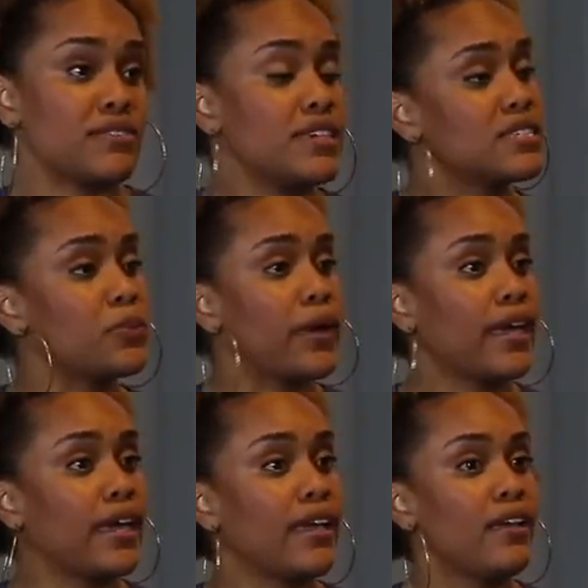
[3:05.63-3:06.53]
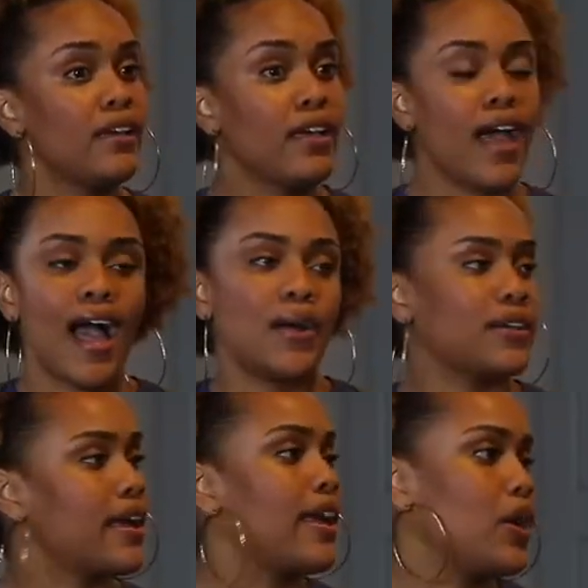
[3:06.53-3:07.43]
this way. How
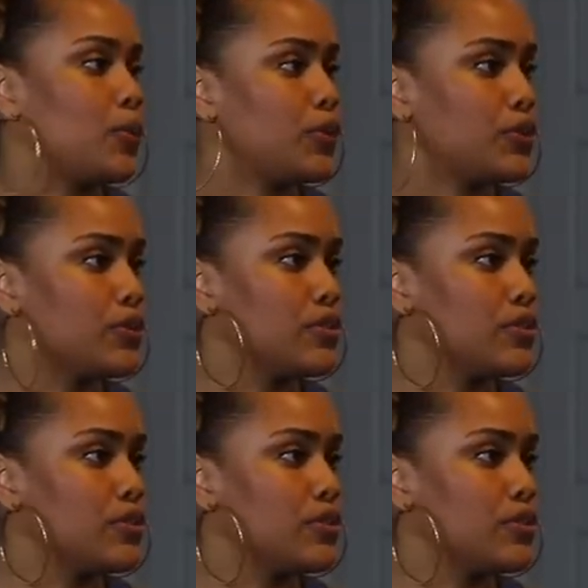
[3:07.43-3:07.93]
can I help you?